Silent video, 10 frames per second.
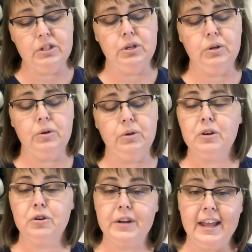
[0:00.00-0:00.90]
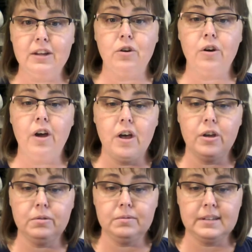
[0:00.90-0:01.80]
to create your
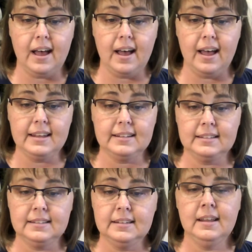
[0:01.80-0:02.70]
own dot,